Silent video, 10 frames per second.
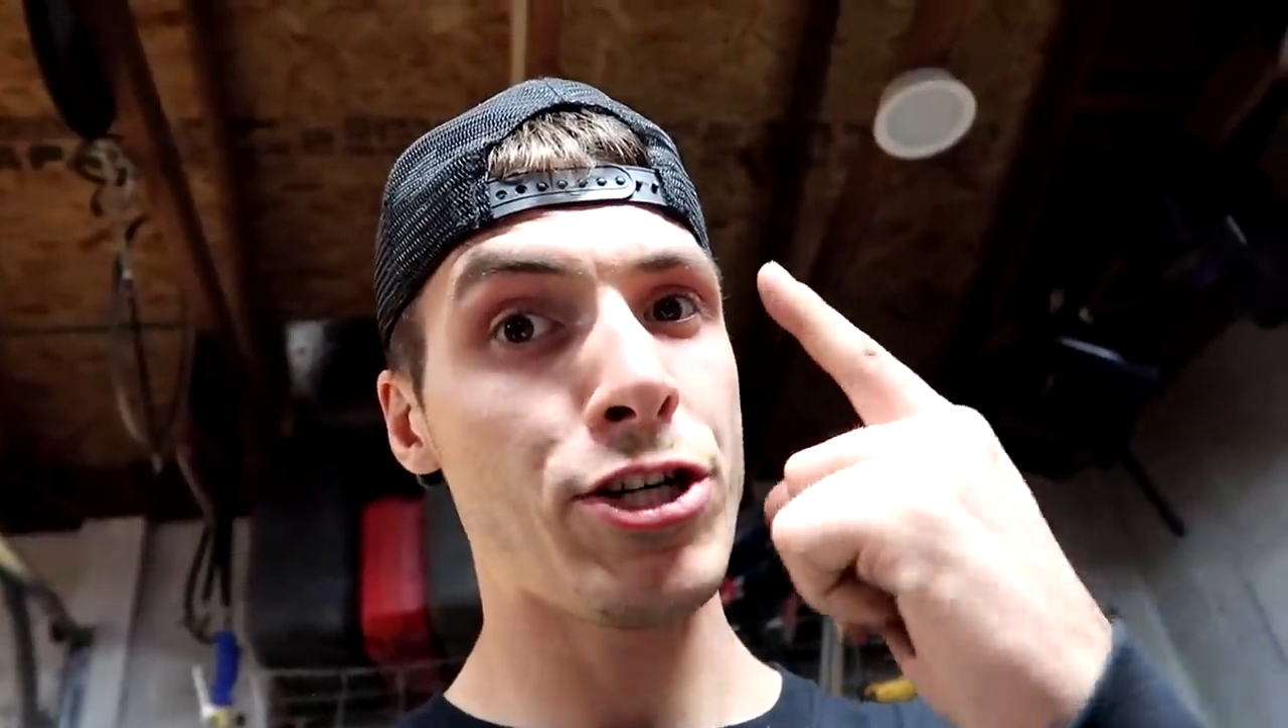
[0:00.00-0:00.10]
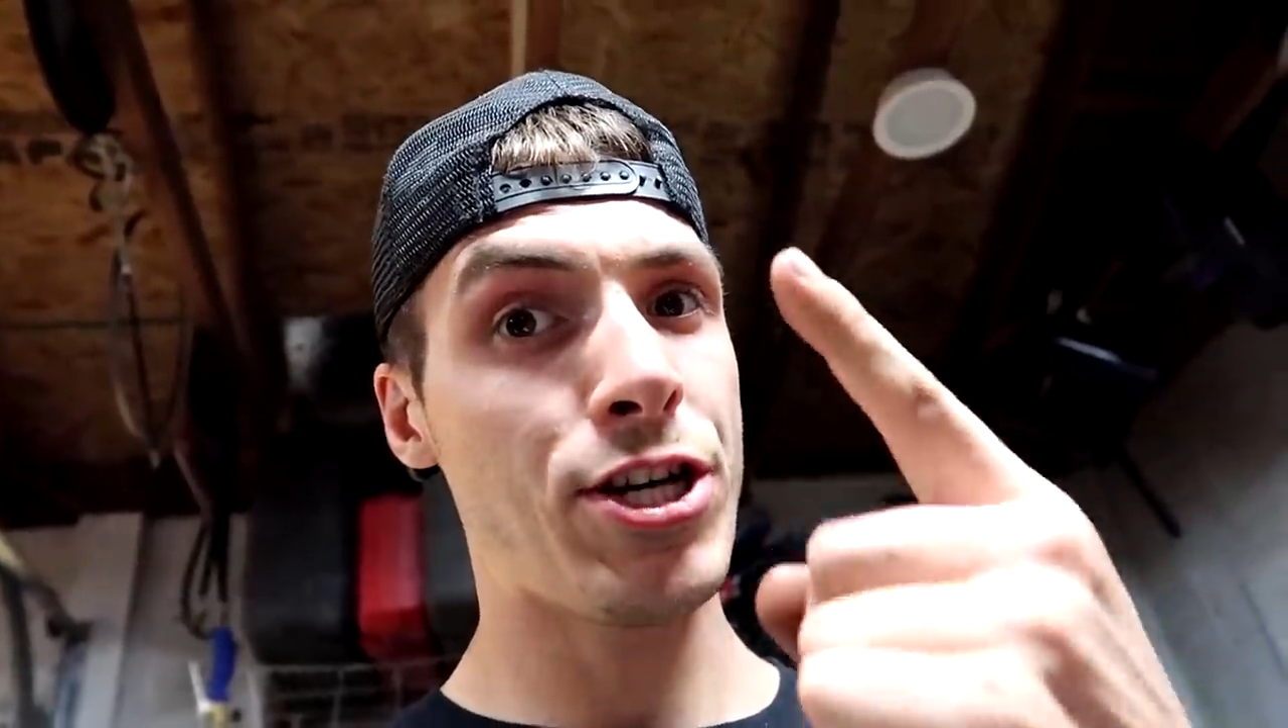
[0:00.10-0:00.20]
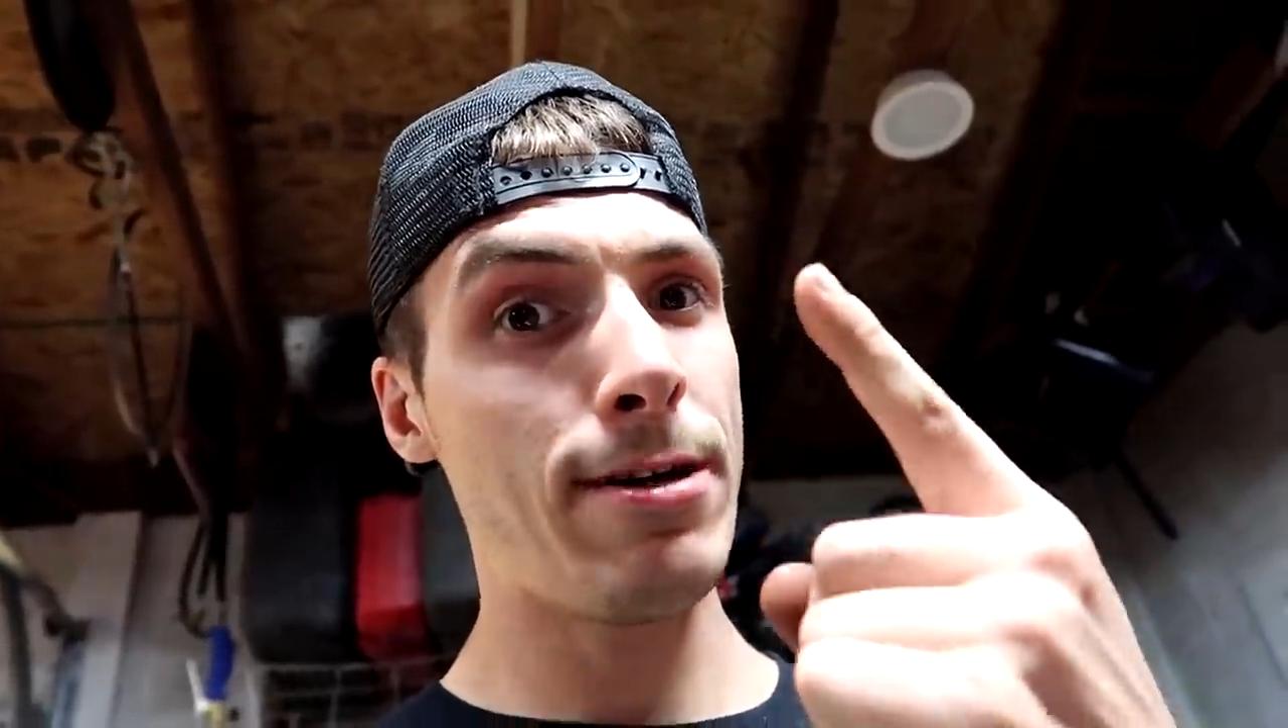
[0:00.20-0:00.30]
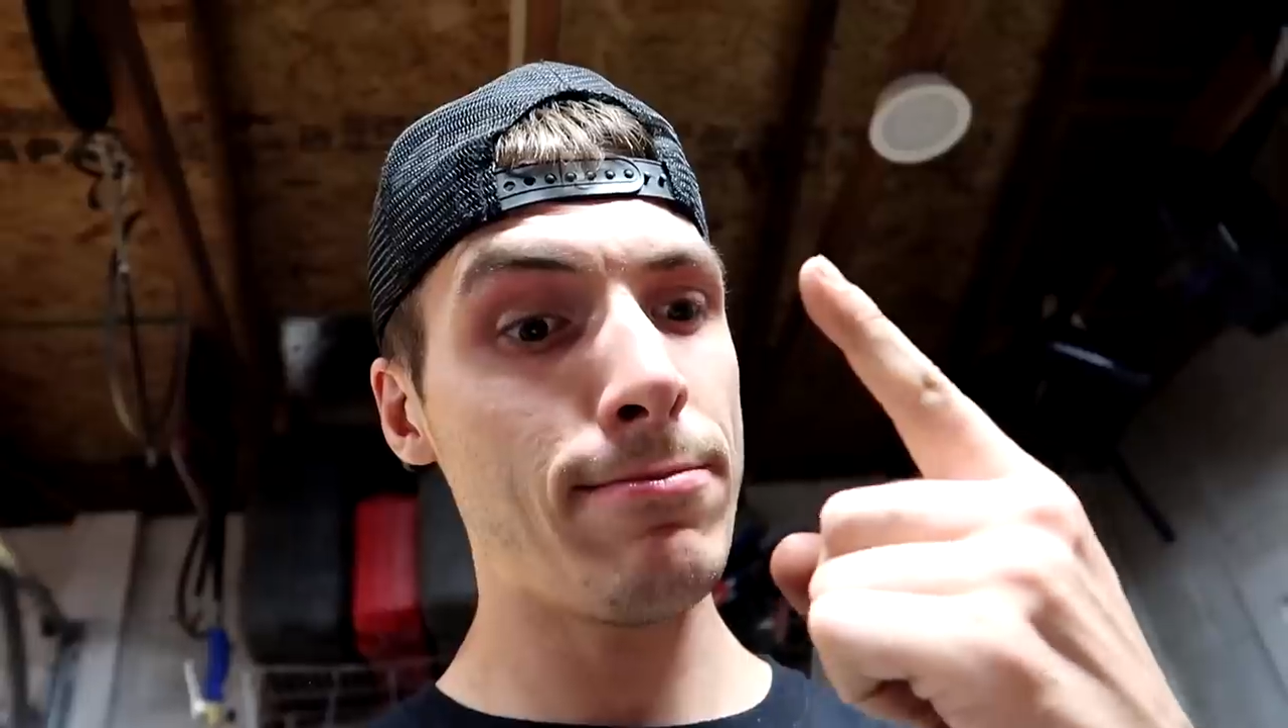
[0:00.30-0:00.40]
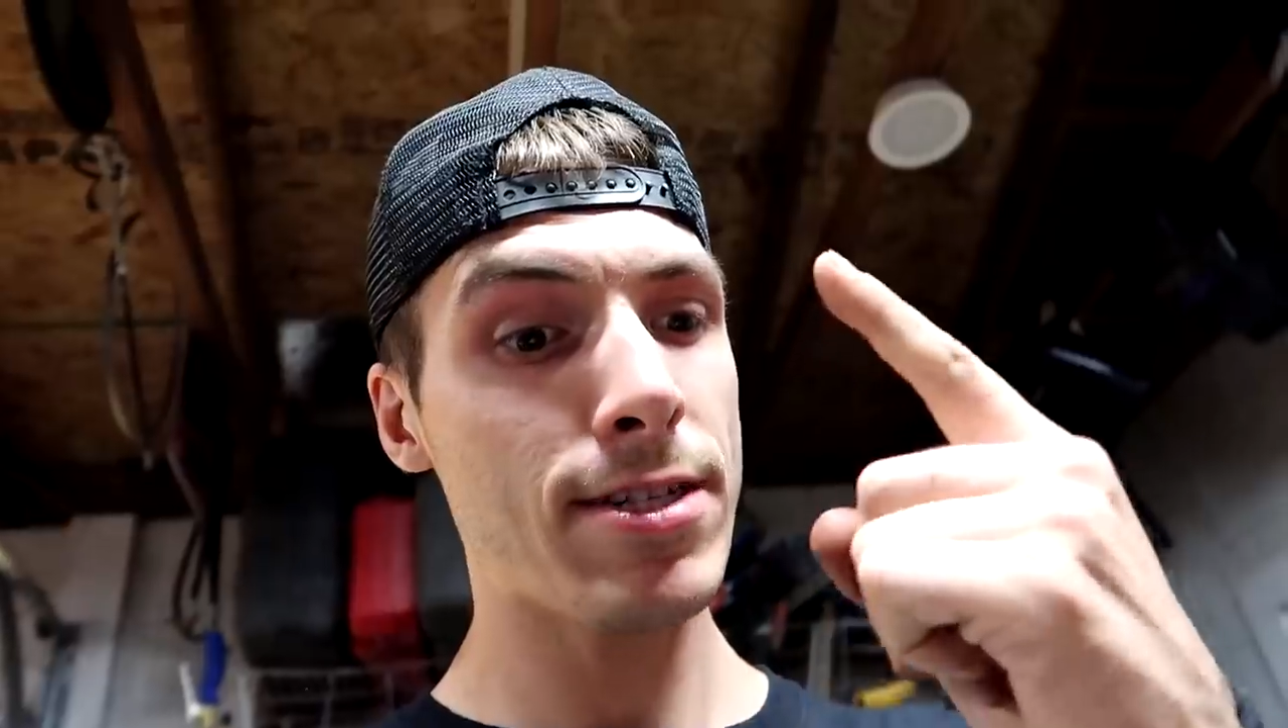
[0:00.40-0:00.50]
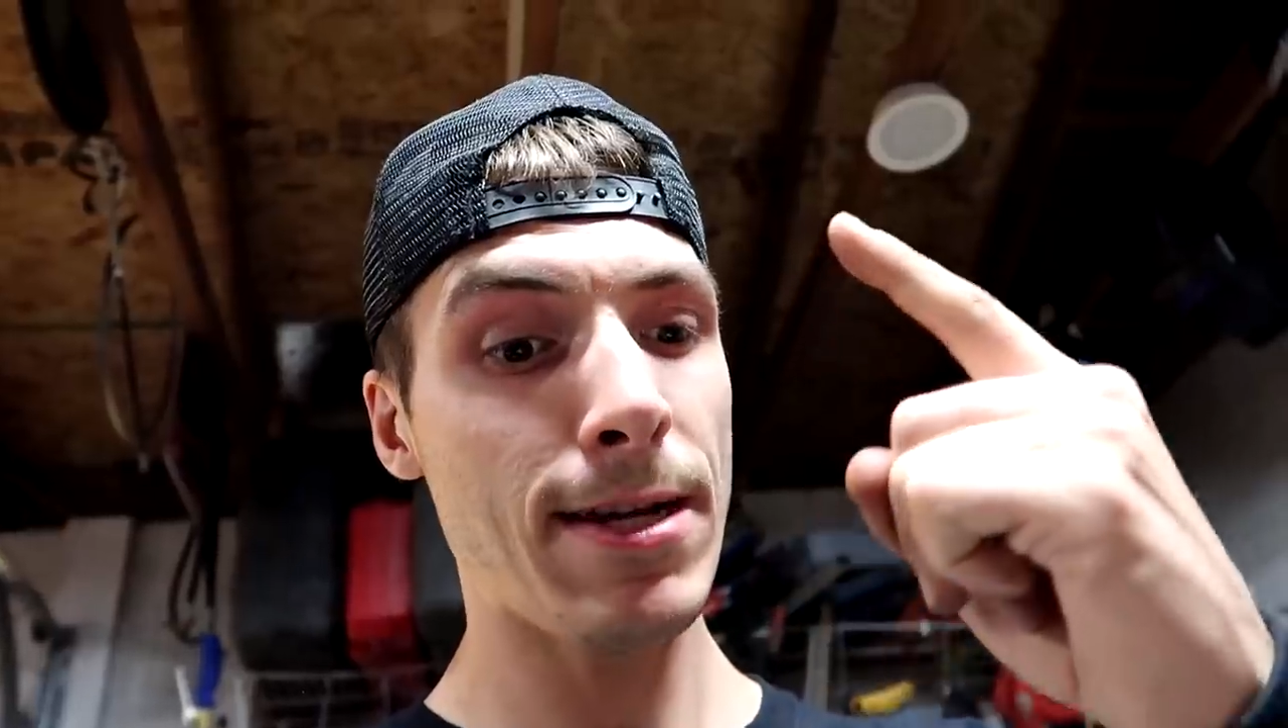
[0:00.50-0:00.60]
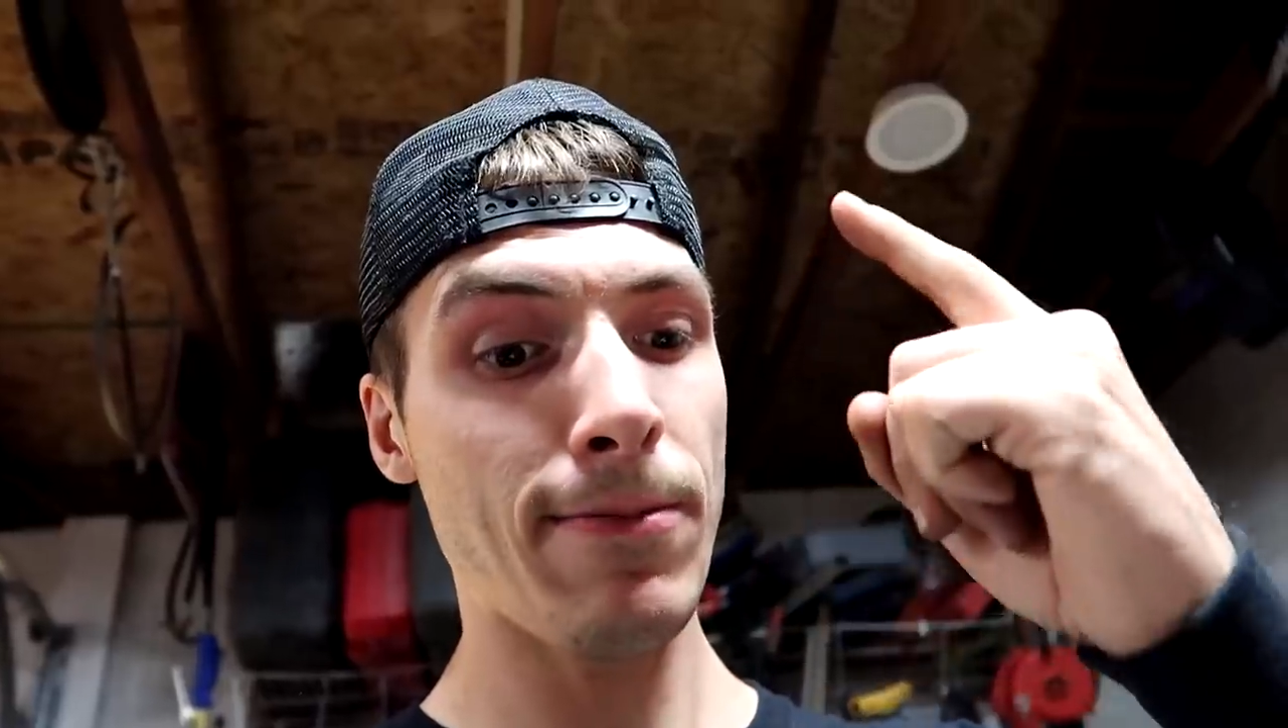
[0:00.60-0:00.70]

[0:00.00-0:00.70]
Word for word: shims and